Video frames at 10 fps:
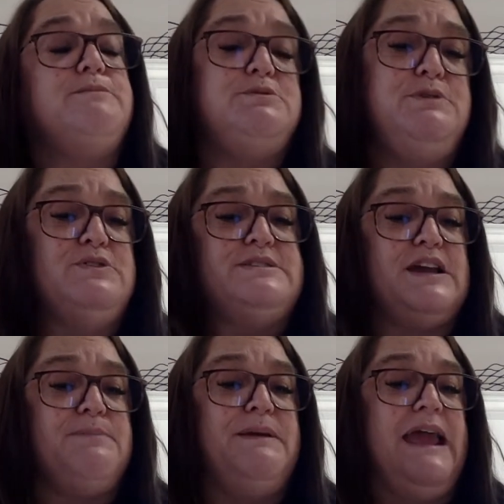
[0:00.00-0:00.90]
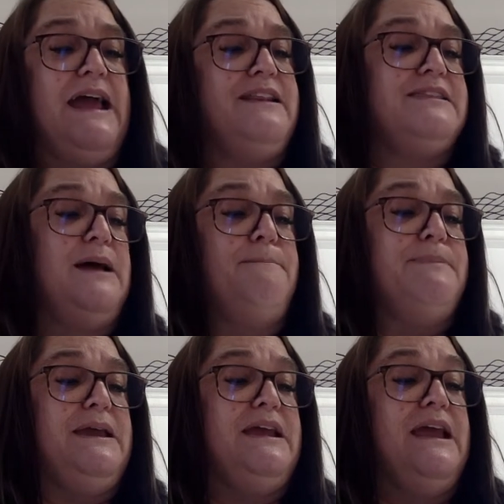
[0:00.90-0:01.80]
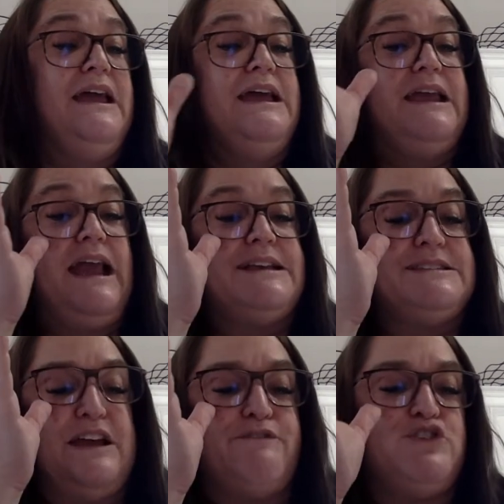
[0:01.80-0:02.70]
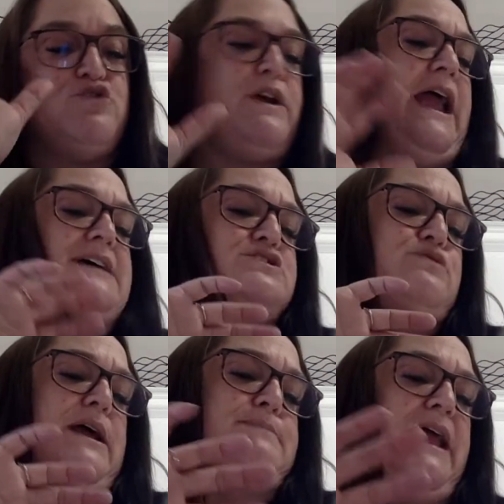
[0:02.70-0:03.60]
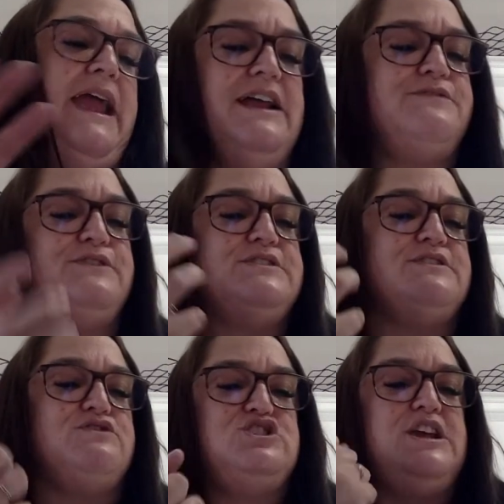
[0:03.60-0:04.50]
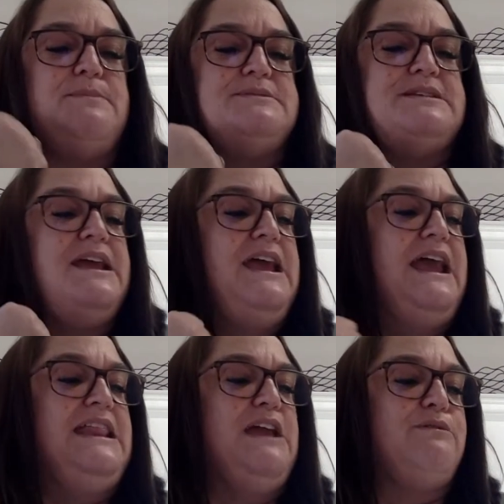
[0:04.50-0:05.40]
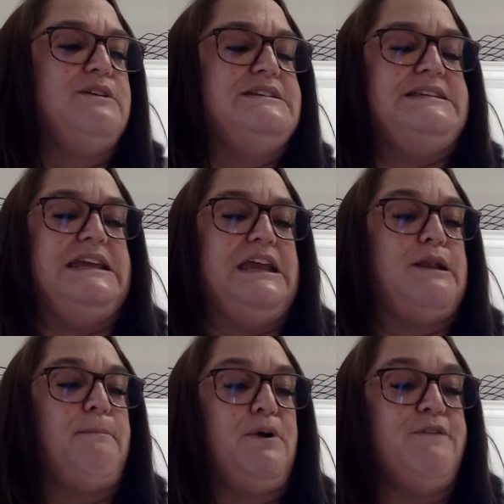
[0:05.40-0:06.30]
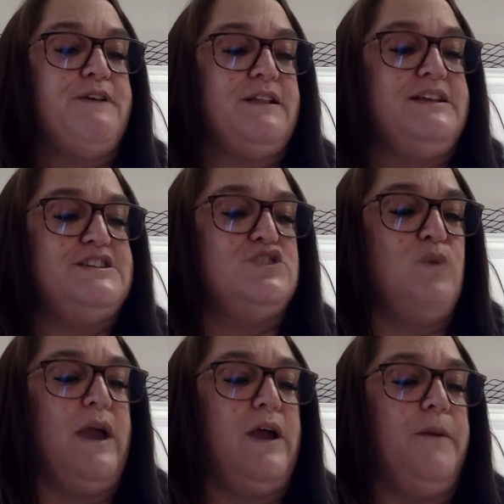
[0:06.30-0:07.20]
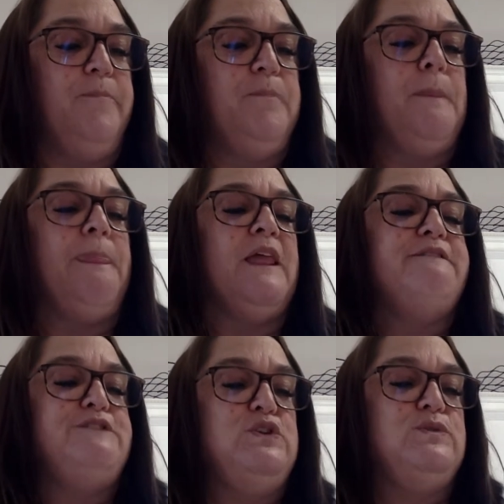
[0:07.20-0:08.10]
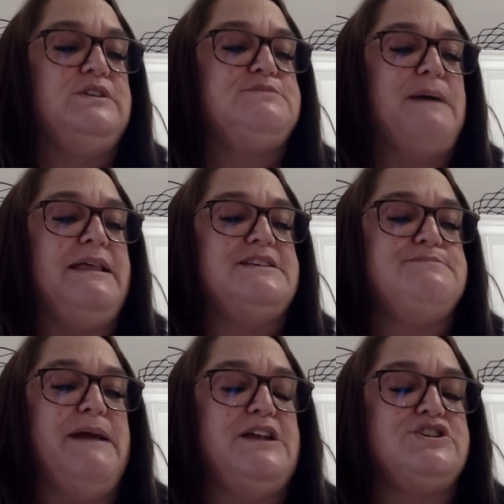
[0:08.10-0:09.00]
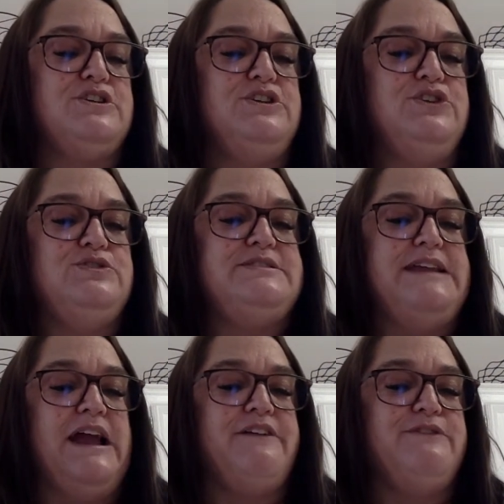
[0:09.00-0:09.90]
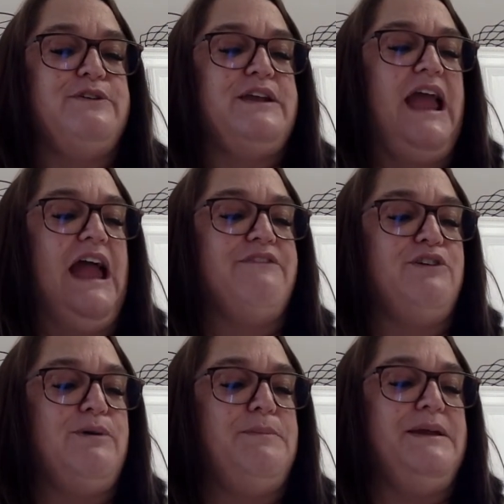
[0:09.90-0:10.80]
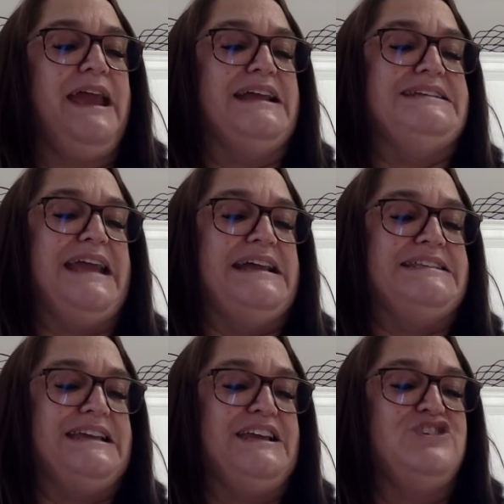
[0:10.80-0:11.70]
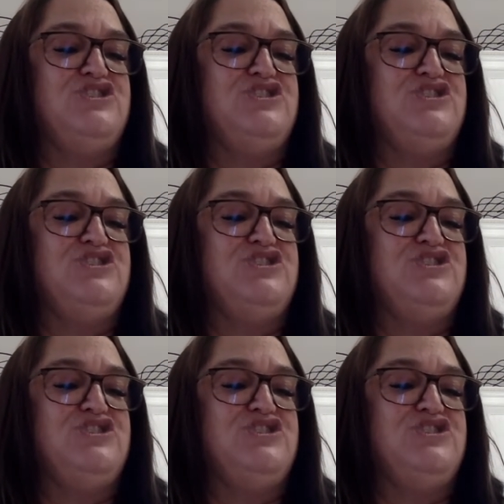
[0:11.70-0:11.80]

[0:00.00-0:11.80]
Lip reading: Music began thumping. Guest after guest grabbed handfuls of chips, and they were indeed perfectly square. Fueled by this magical new snack food, everyone began dancing and